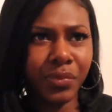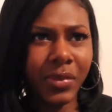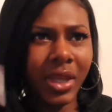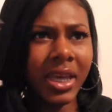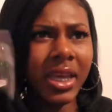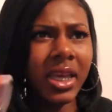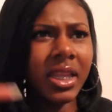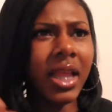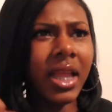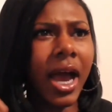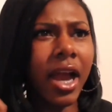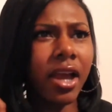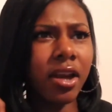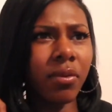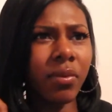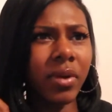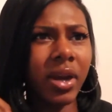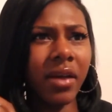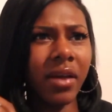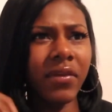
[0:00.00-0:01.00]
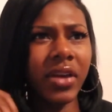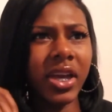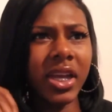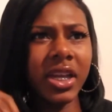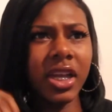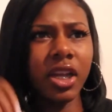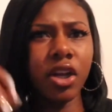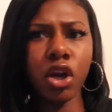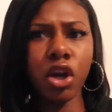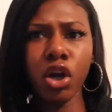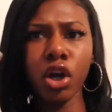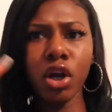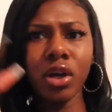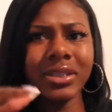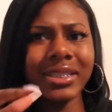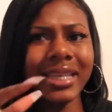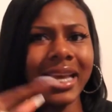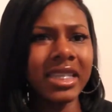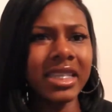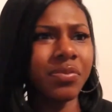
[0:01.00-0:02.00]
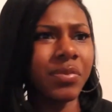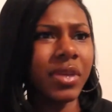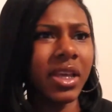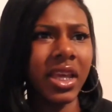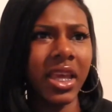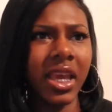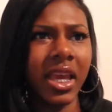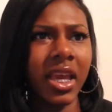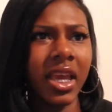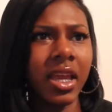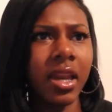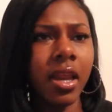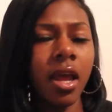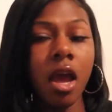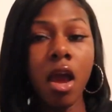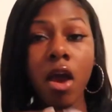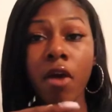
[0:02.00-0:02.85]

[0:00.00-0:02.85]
he lying or whatever, and then the girl texts me again.